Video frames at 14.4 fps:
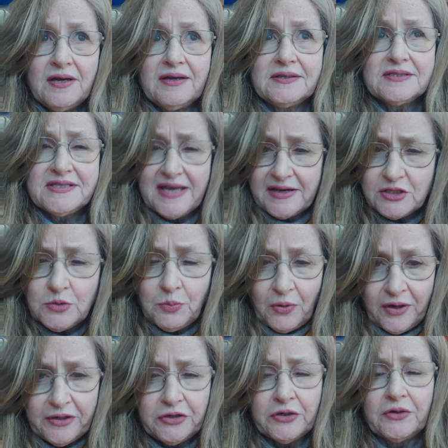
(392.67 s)
sex
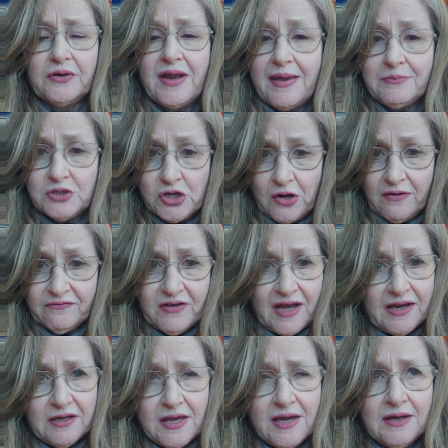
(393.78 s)
predator named Jean
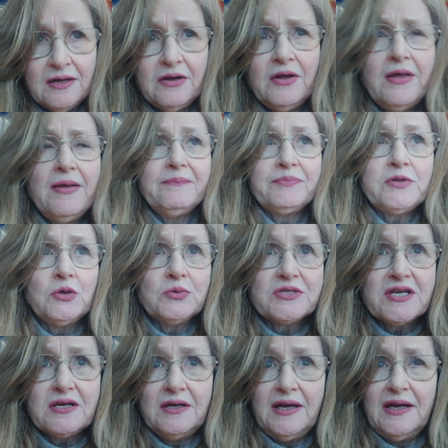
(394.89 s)
Vanier, who was a
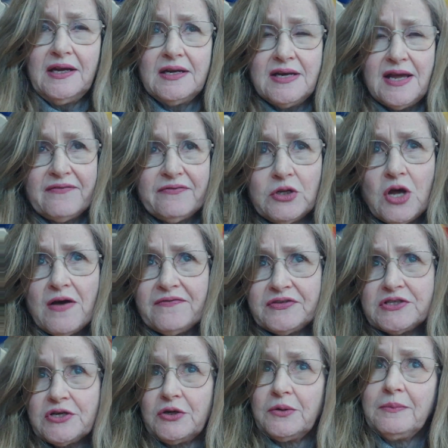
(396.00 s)
Canadian naval
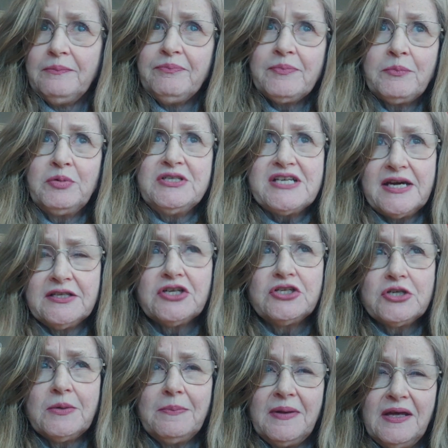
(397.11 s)
officer, pretended
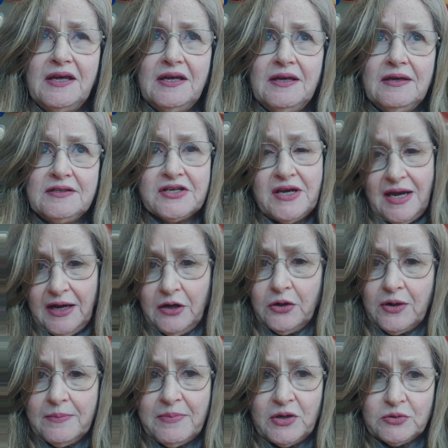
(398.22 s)
to care
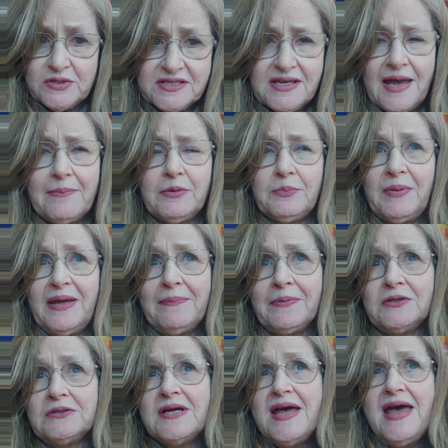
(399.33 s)
about disabled
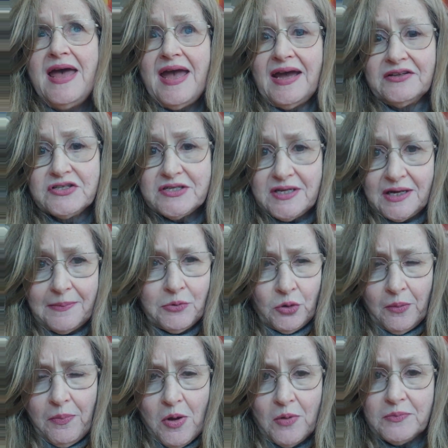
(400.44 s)
people, and set up
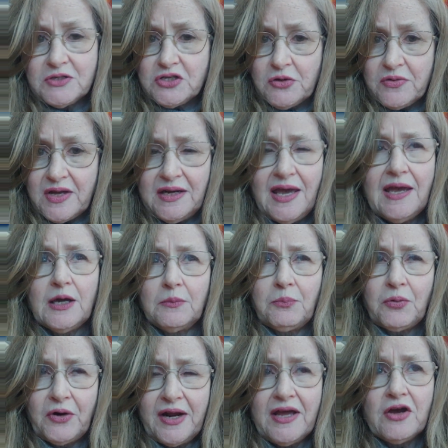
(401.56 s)
group homes so that he could
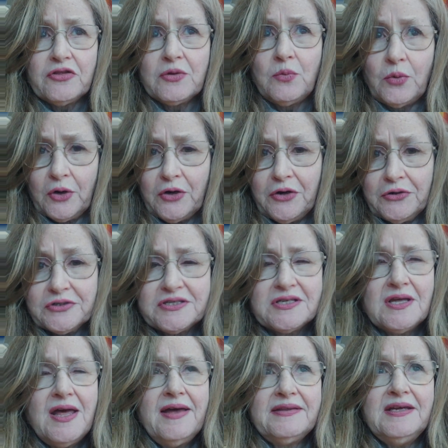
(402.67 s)
prey on the workers,
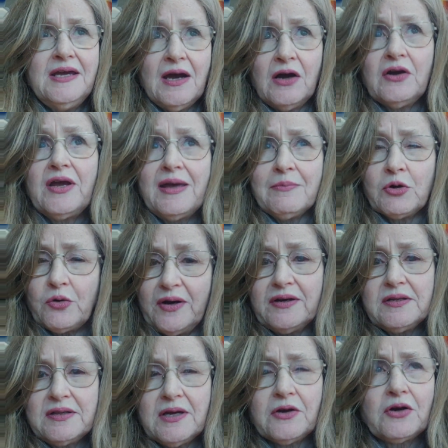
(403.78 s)
the young
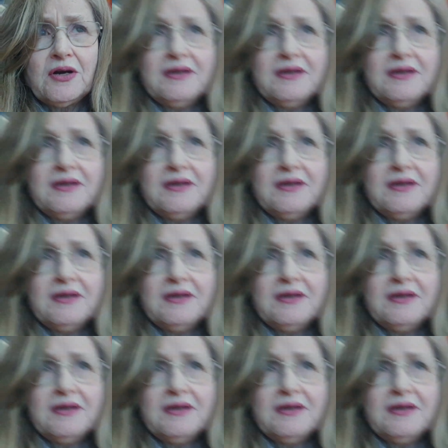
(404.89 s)
immigrant. Their